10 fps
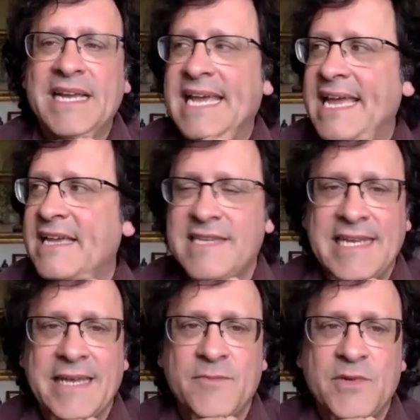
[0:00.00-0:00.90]
day as an
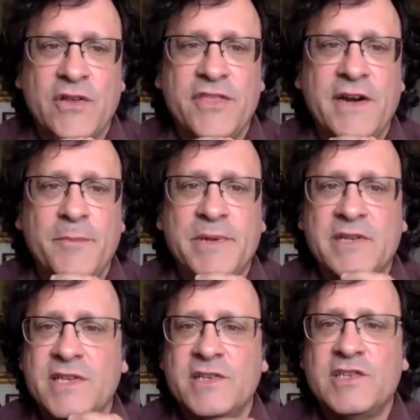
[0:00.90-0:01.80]
EMDR
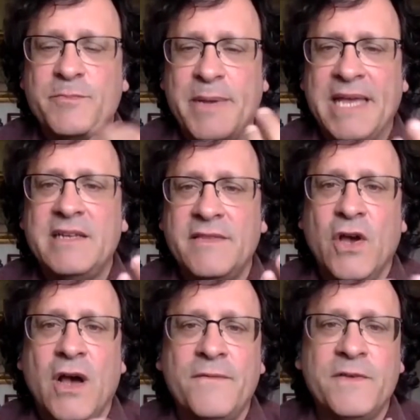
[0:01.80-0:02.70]
therapist is spent in the
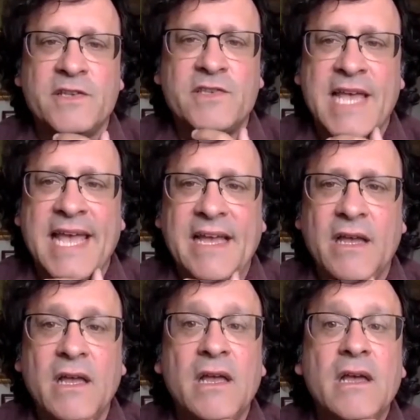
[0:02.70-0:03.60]
office saying,